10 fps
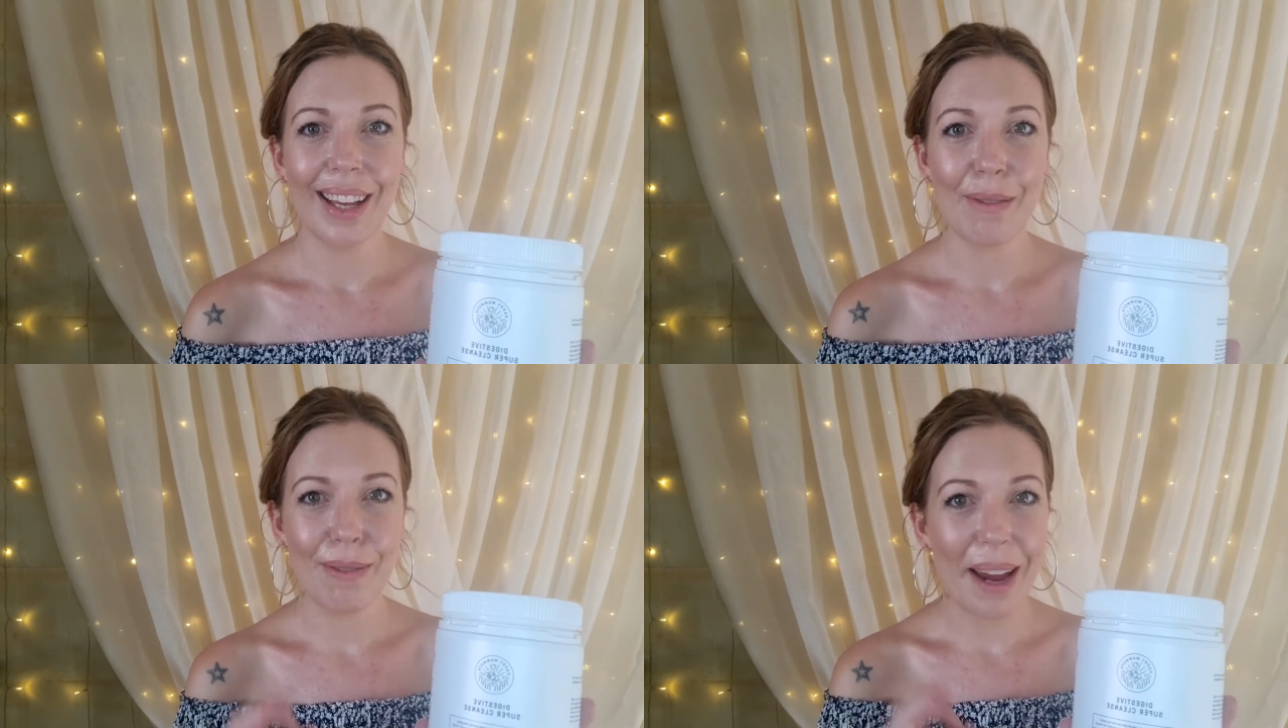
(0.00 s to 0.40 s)

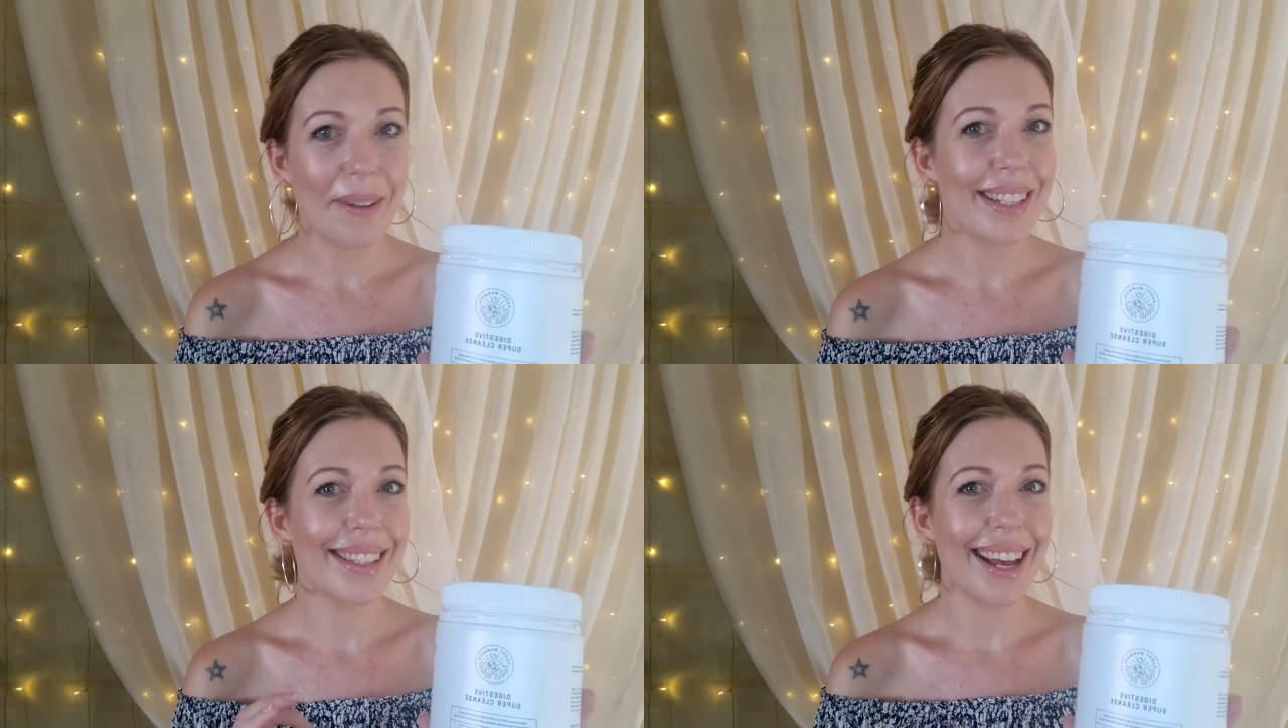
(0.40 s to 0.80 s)

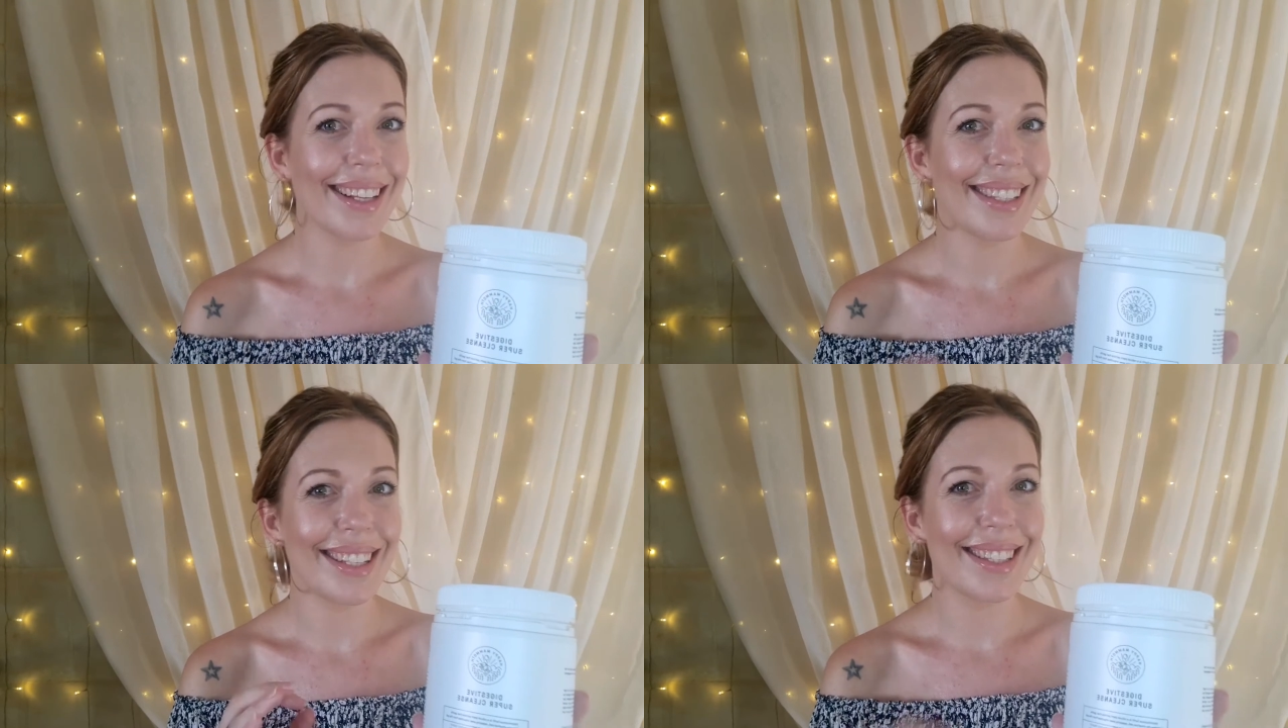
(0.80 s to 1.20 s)
Very
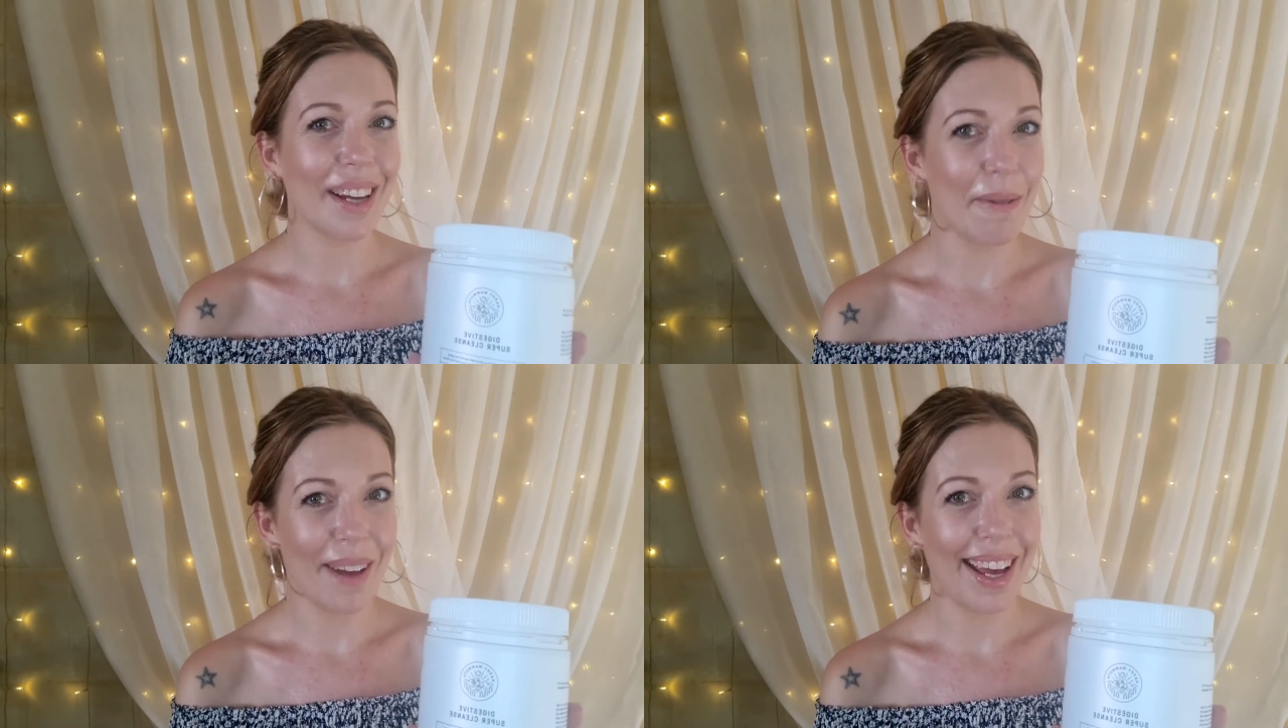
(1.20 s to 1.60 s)
sexy
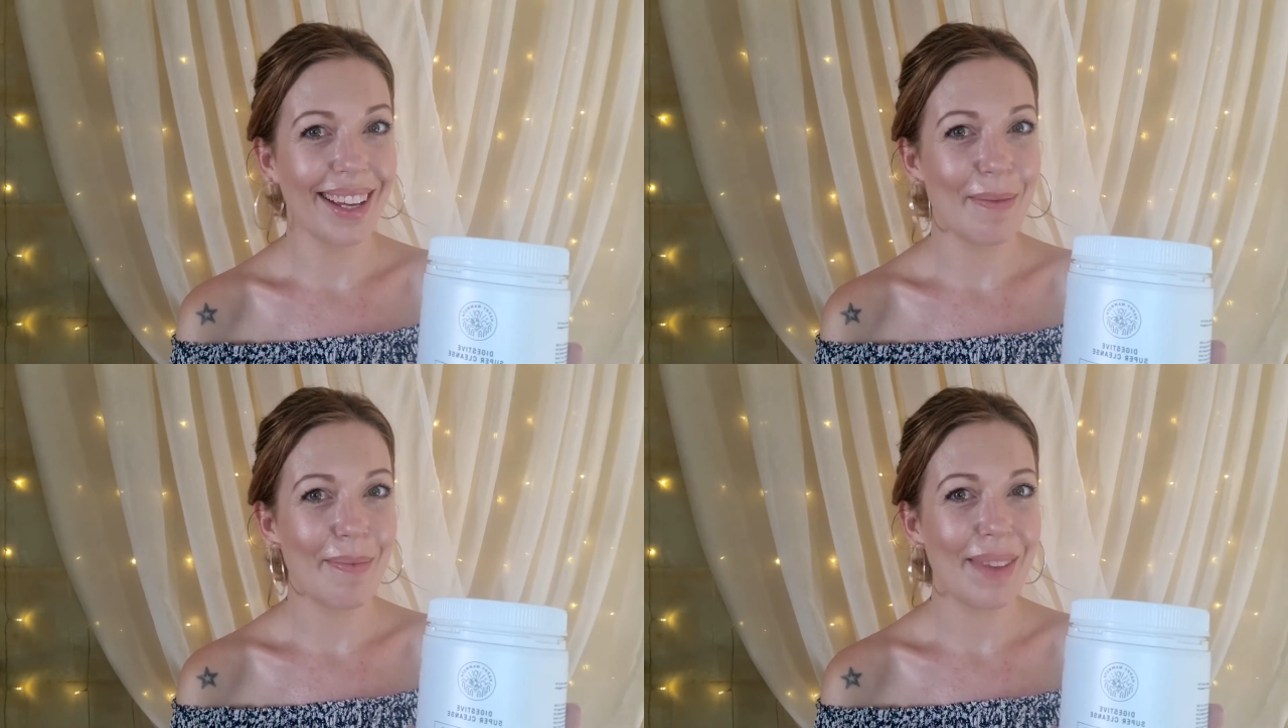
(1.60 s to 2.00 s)
stuff here.